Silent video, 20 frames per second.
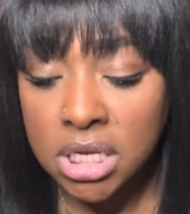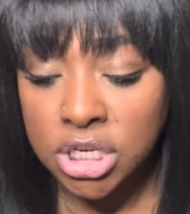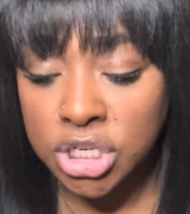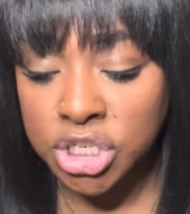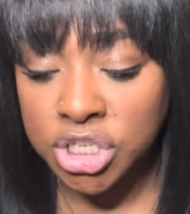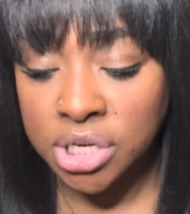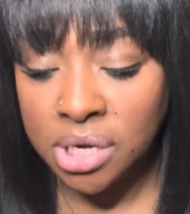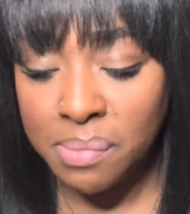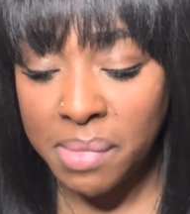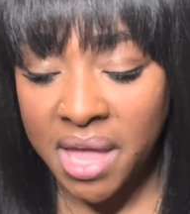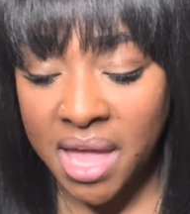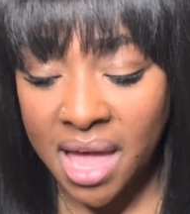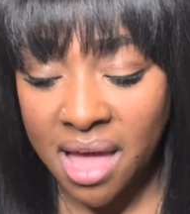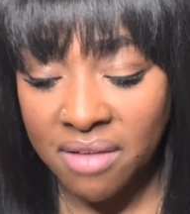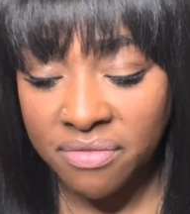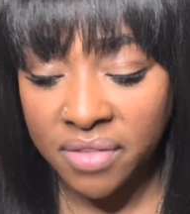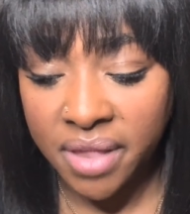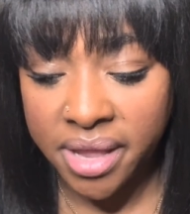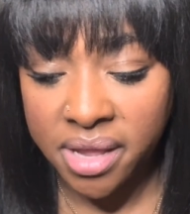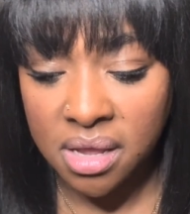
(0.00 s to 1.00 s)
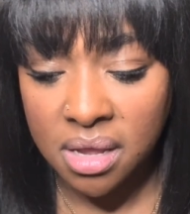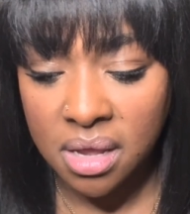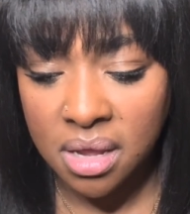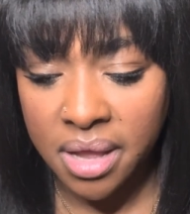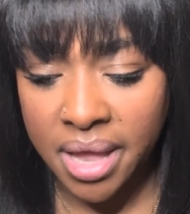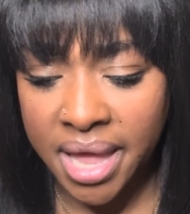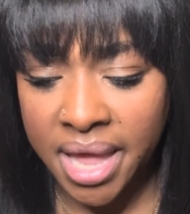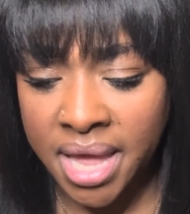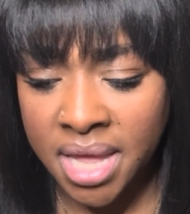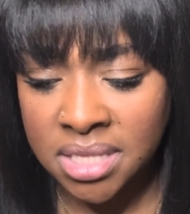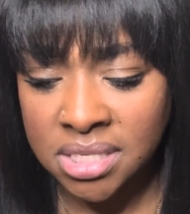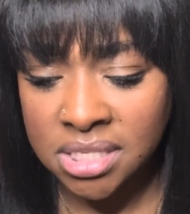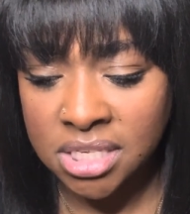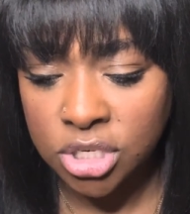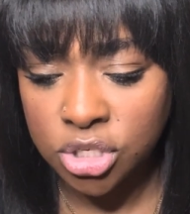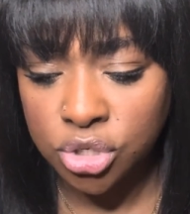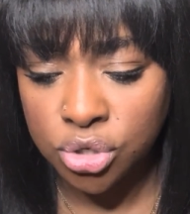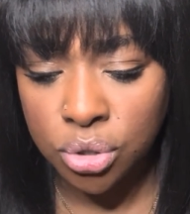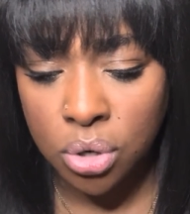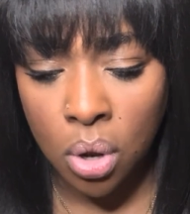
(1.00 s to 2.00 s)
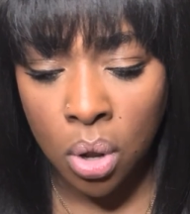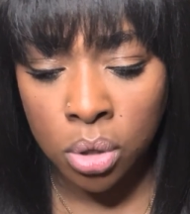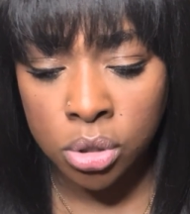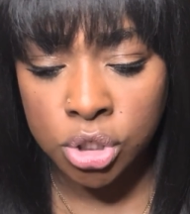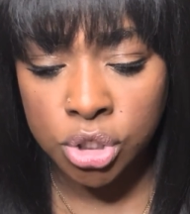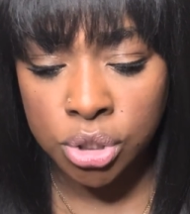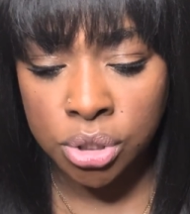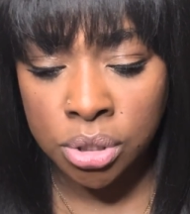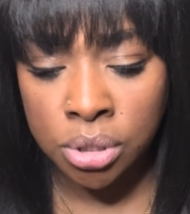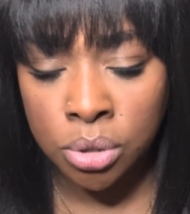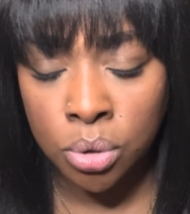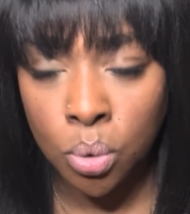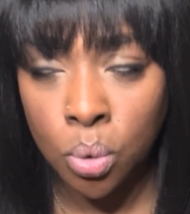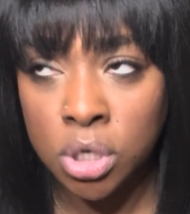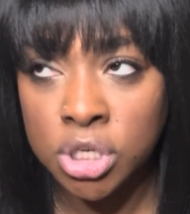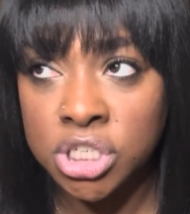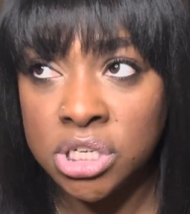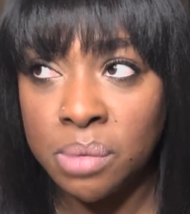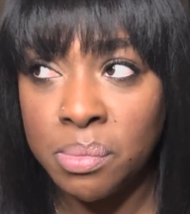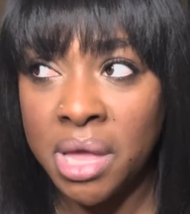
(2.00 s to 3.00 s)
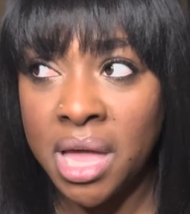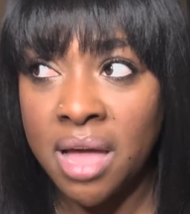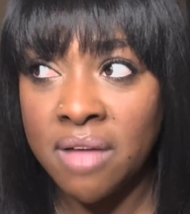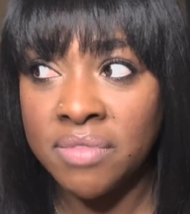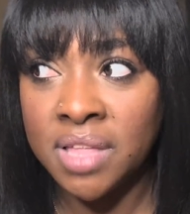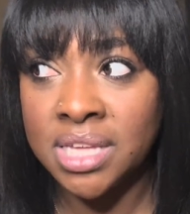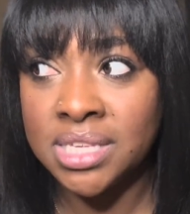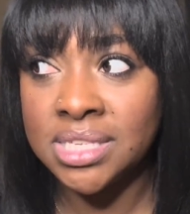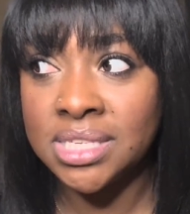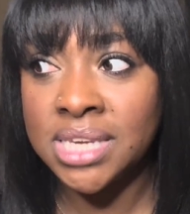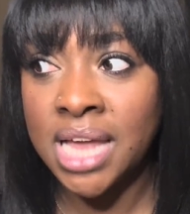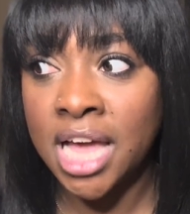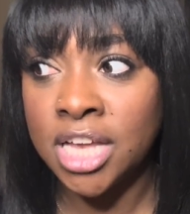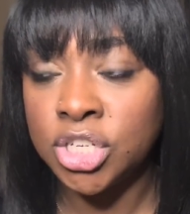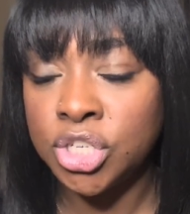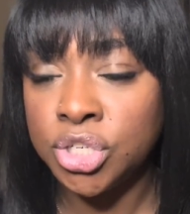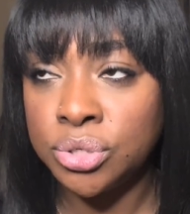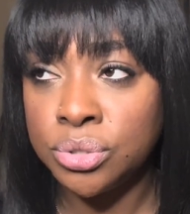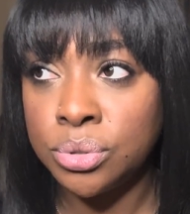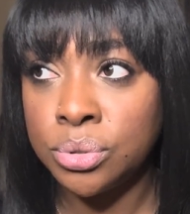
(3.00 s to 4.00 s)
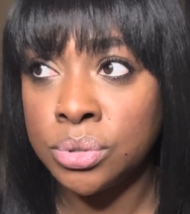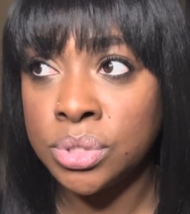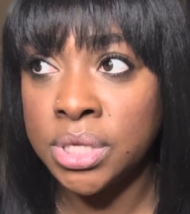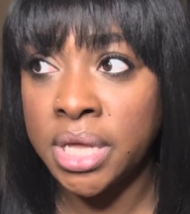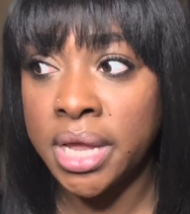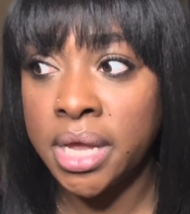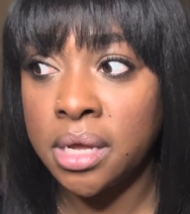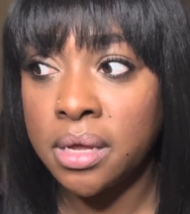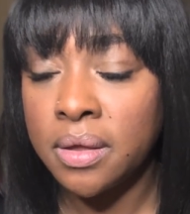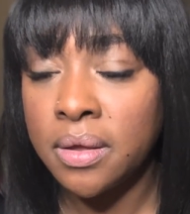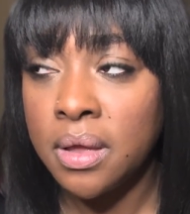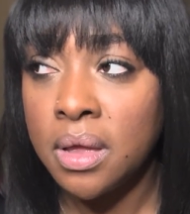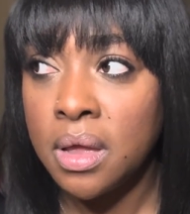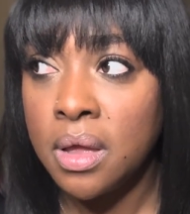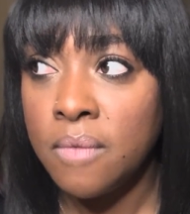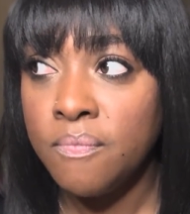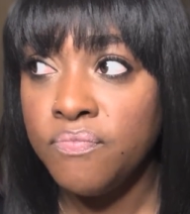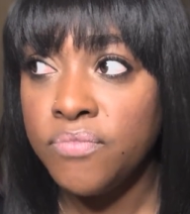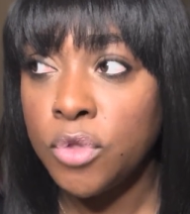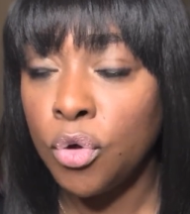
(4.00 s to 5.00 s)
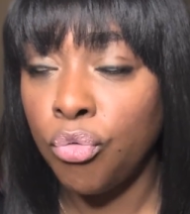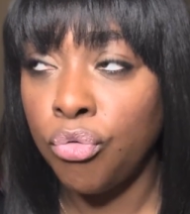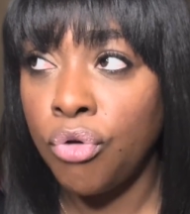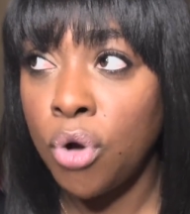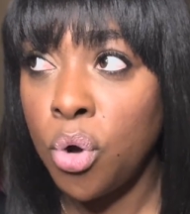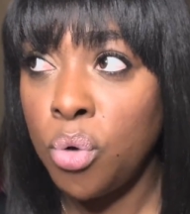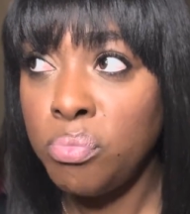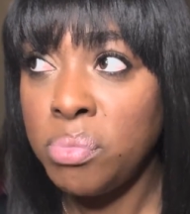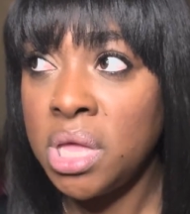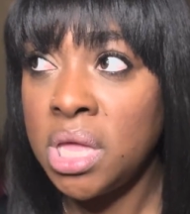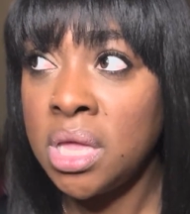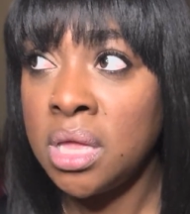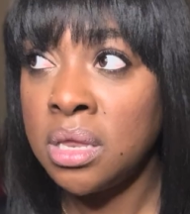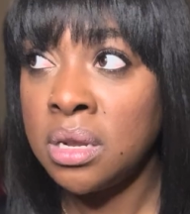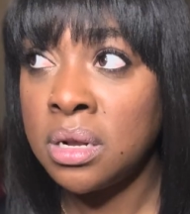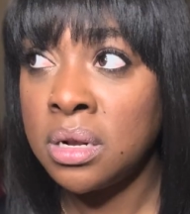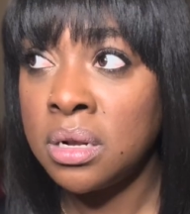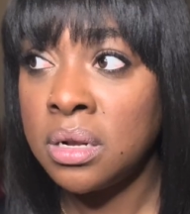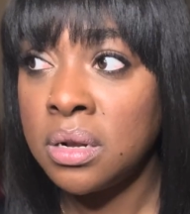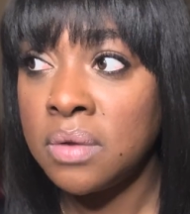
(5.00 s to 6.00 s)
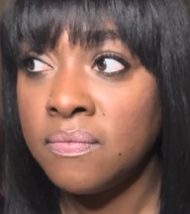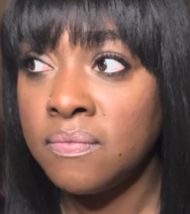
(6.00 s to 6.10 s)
She may have like a ancestor altar, or she may have like statues, like romantic